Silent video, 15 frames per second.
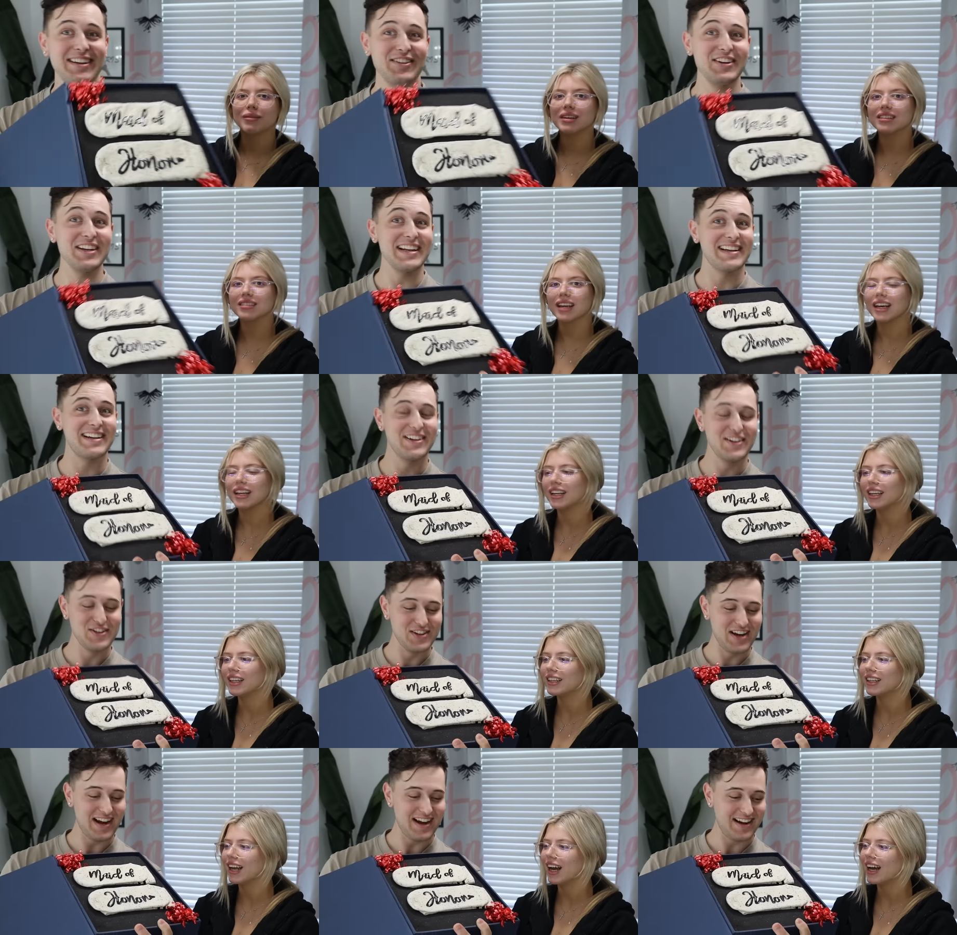Speaker 1: I'm you excited. did
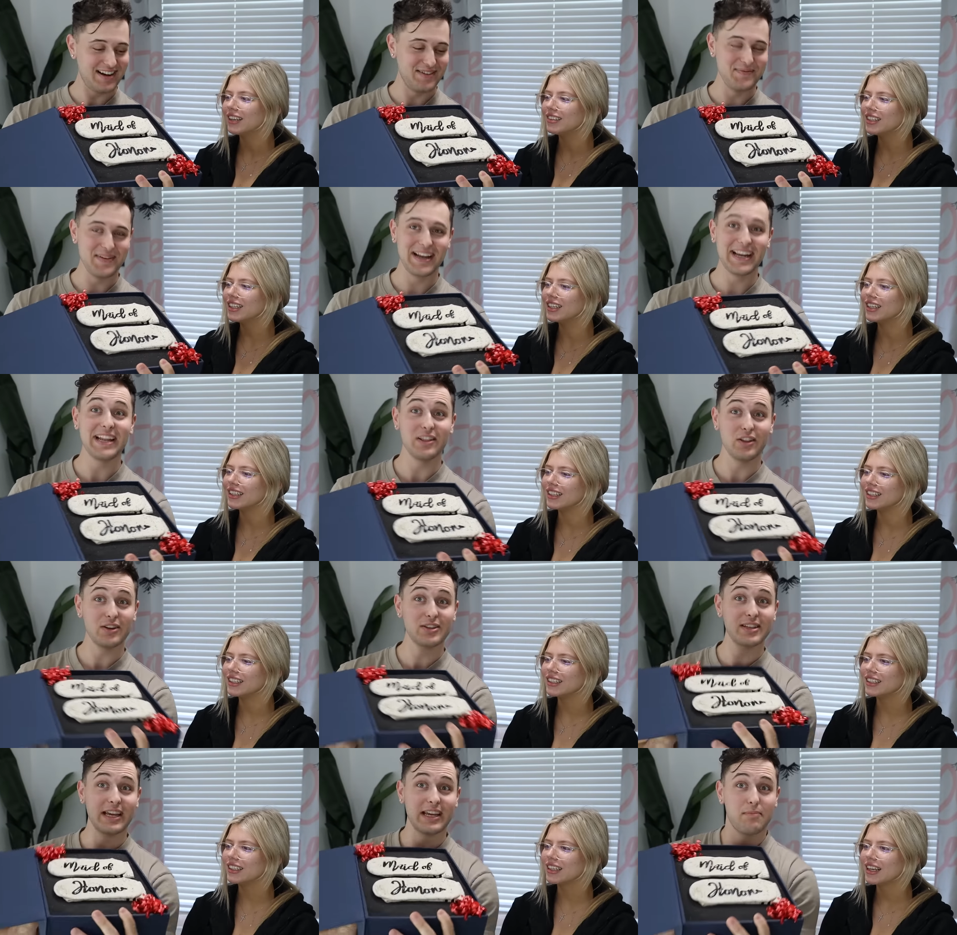a good job. I did. And it
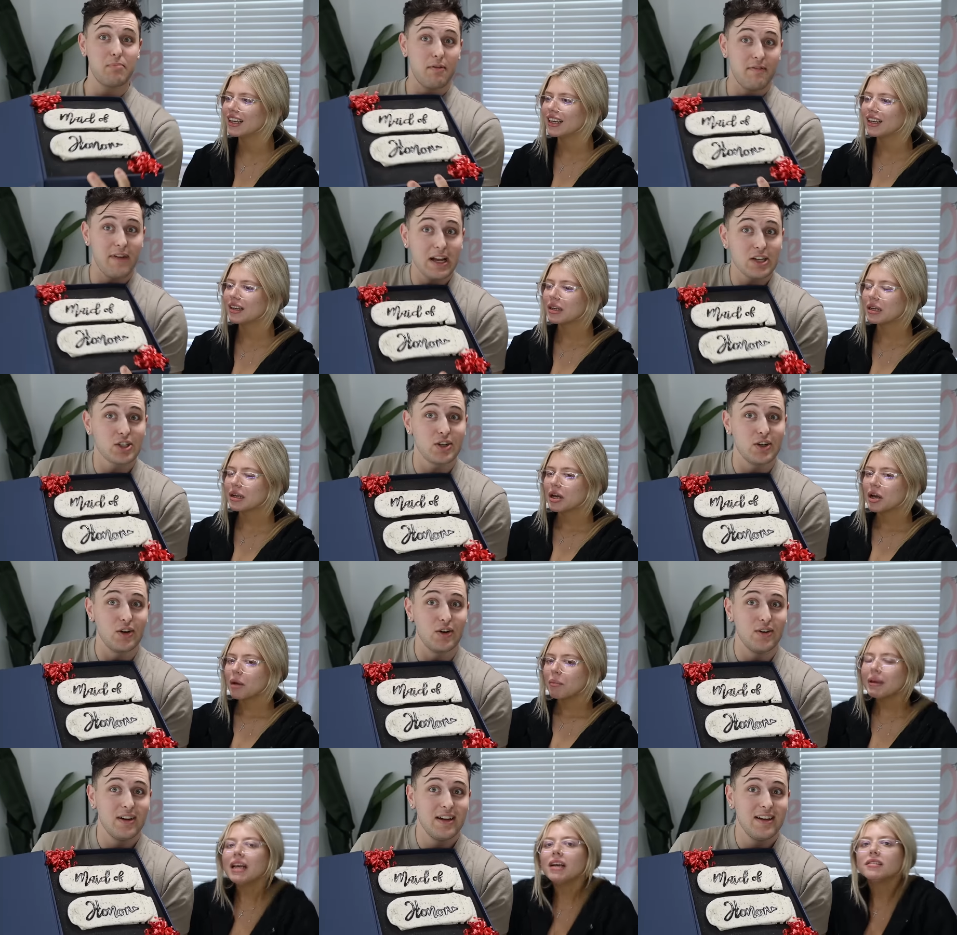looks like
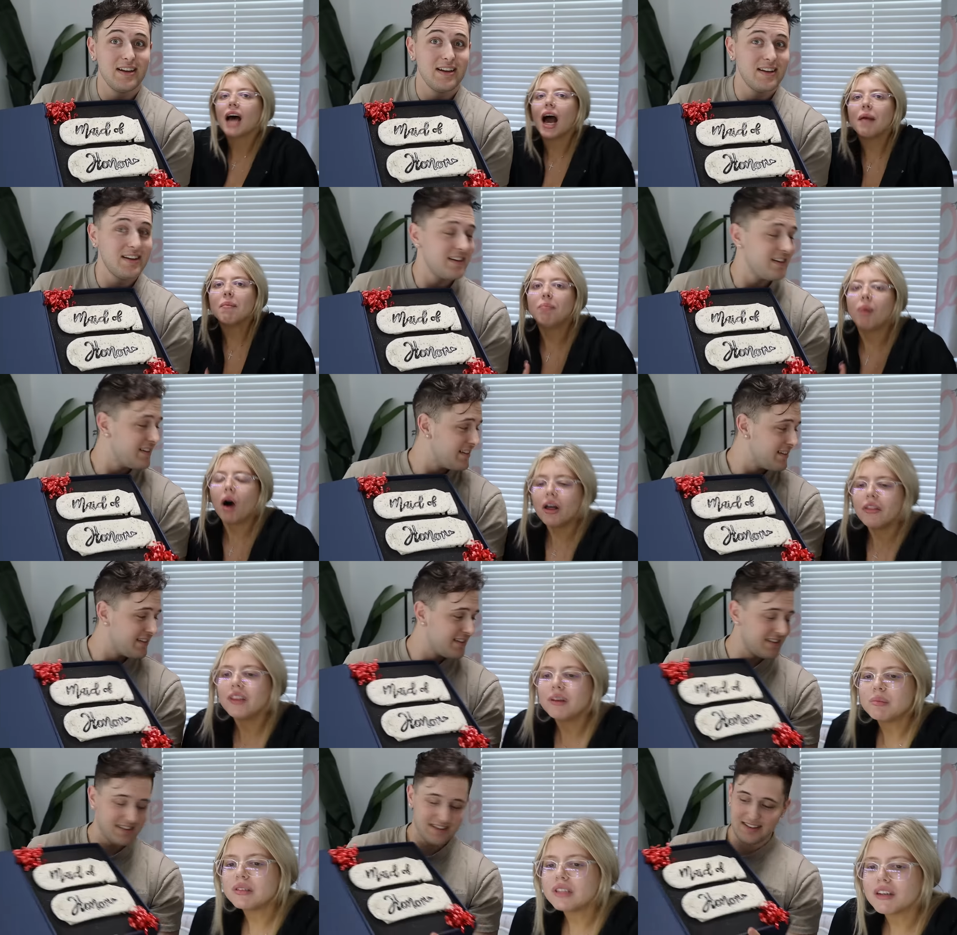professional. Because
Speaker 2: I
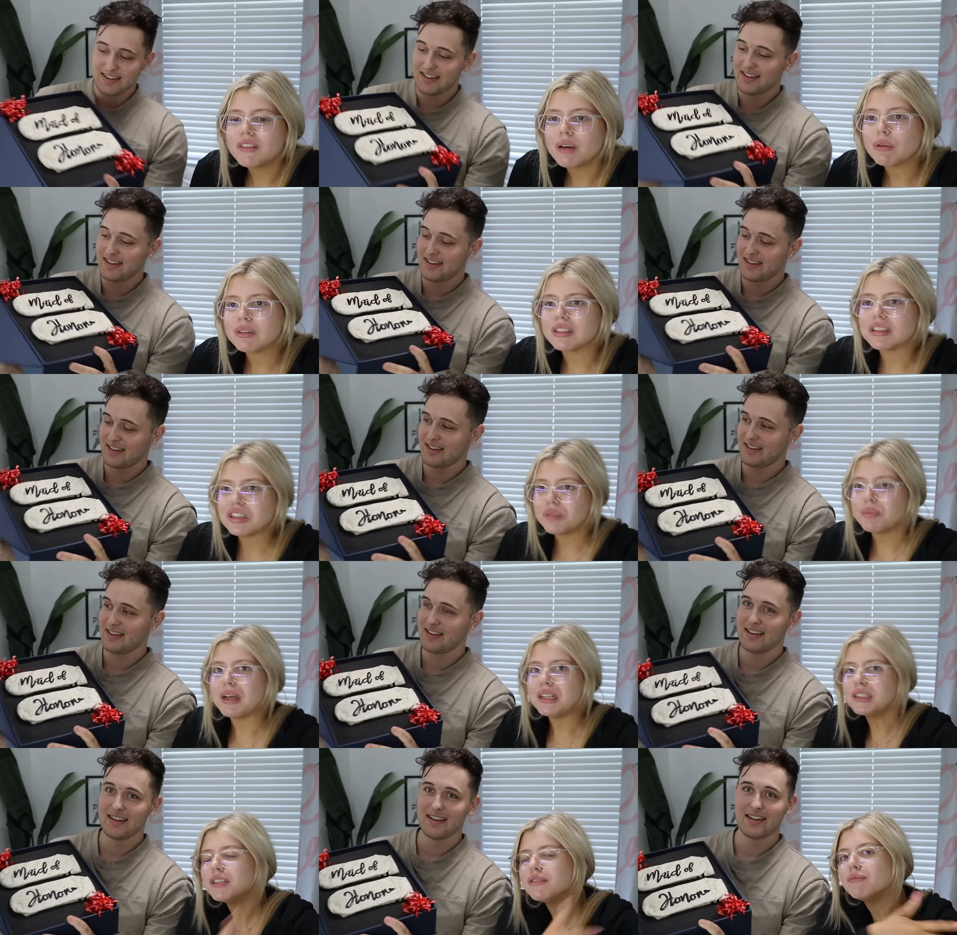bought them stuff that was
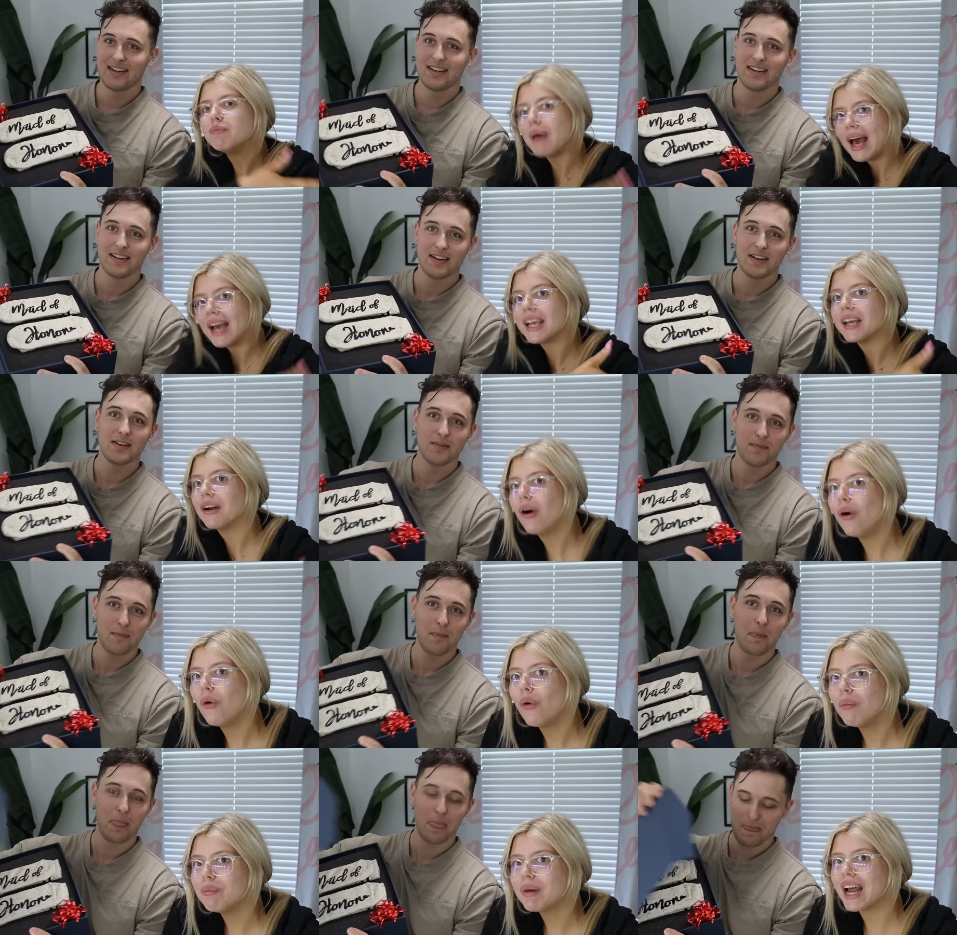expensive back
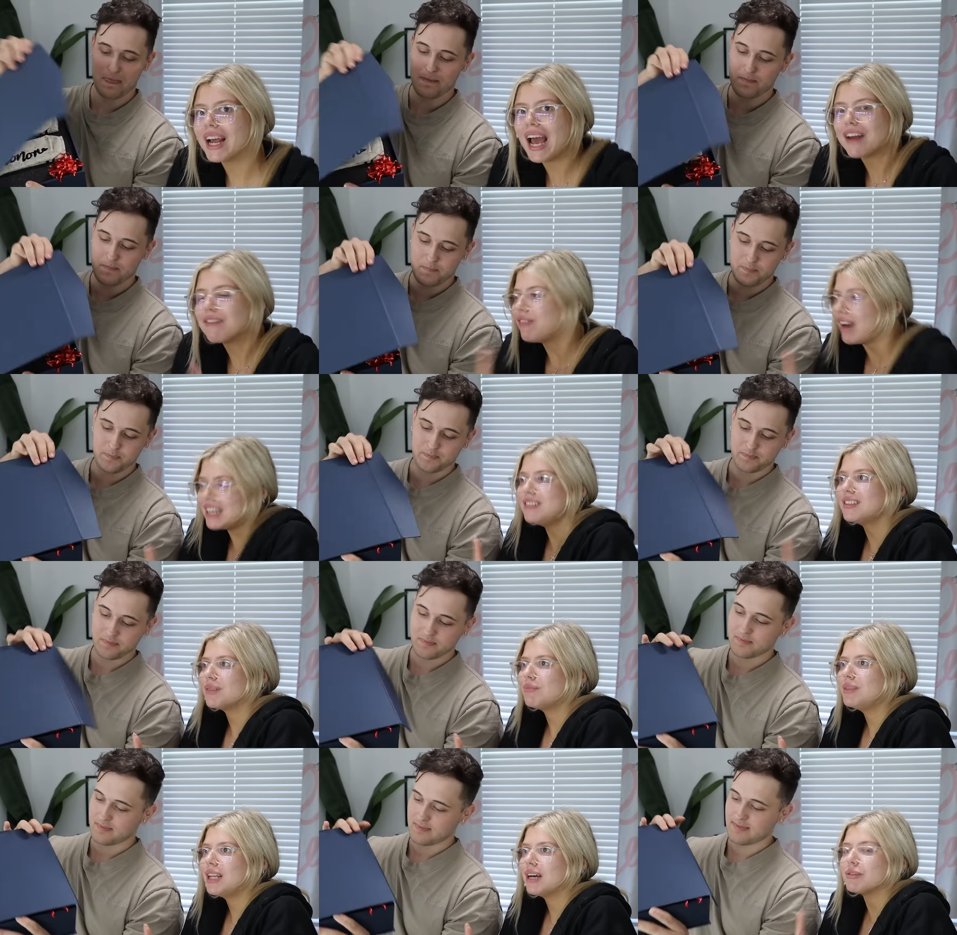home, but I had to buy
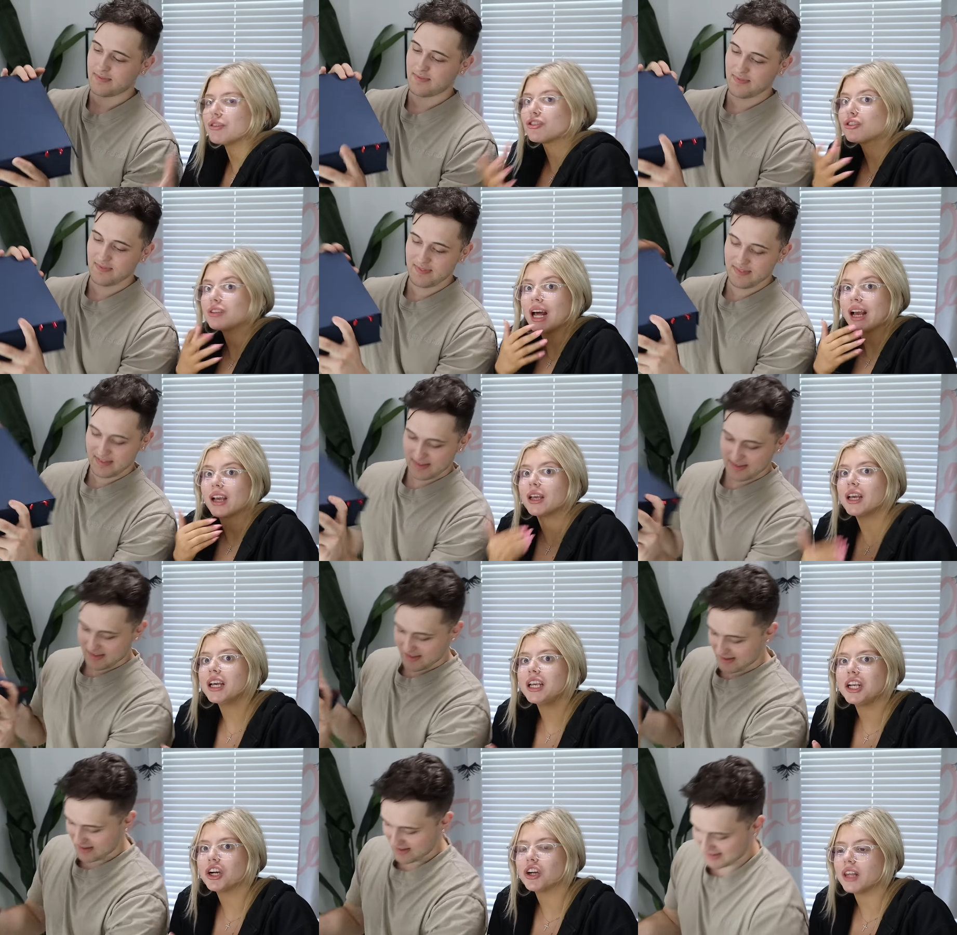something that was that could
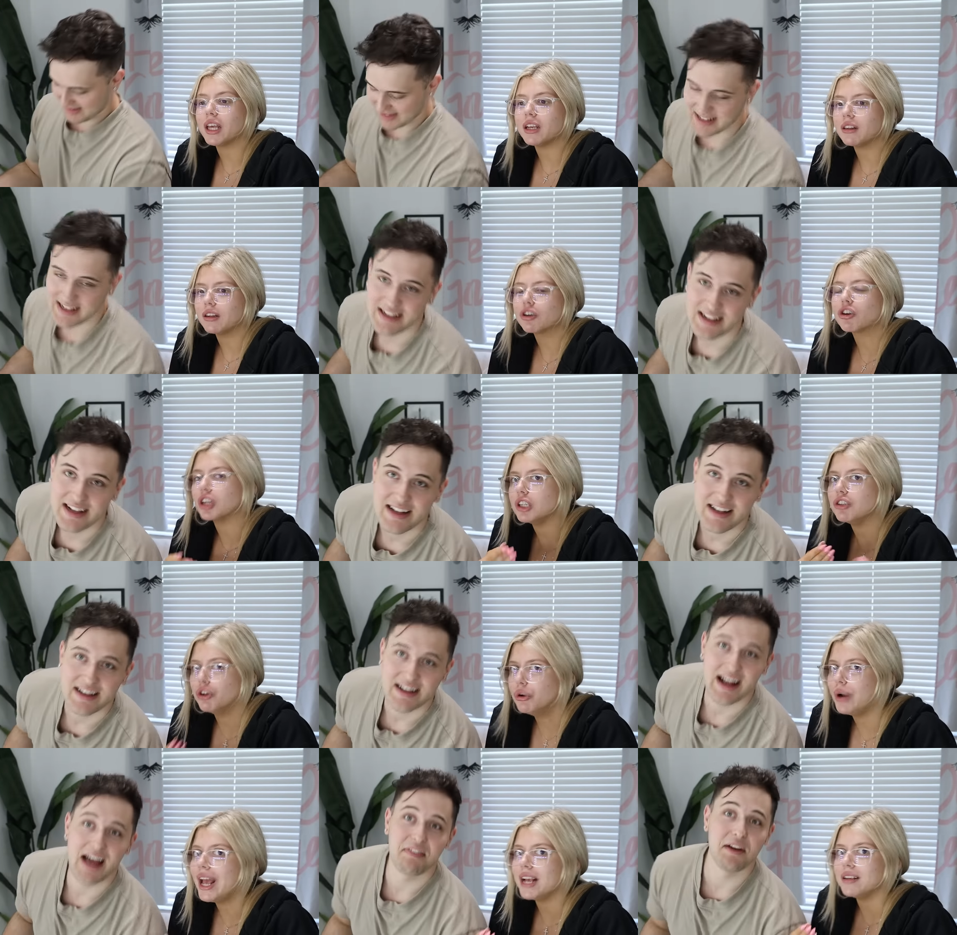get here in like literally
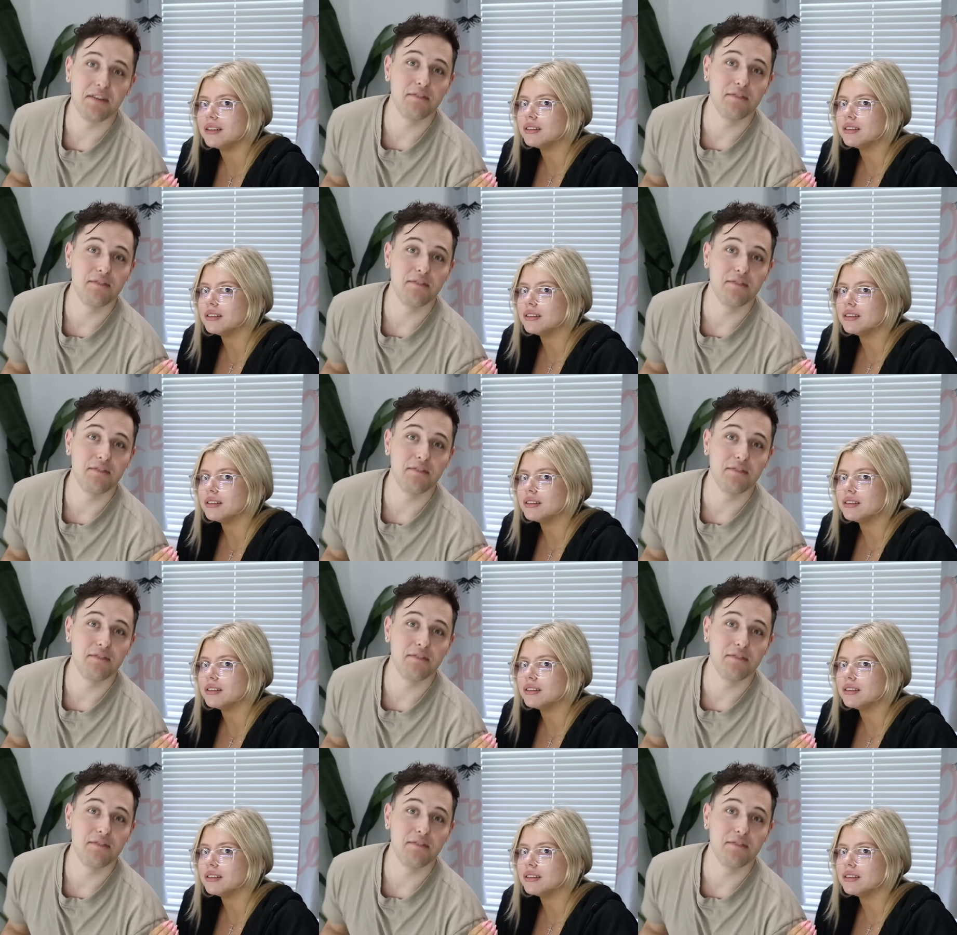two days. And